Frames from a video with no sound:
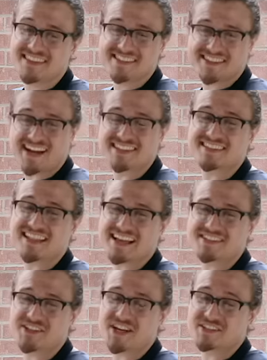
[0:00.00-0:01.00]
these guys in
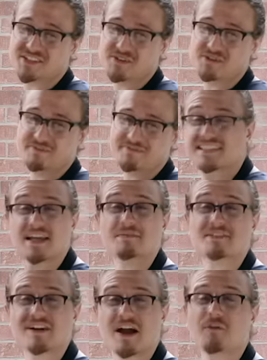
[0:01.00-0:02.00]
Last Chance U,
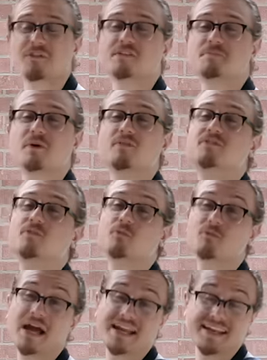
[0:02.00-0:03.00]
Samsung Health is built
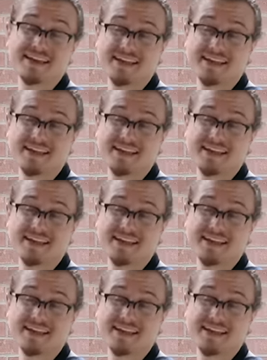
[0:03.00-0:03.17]
right now.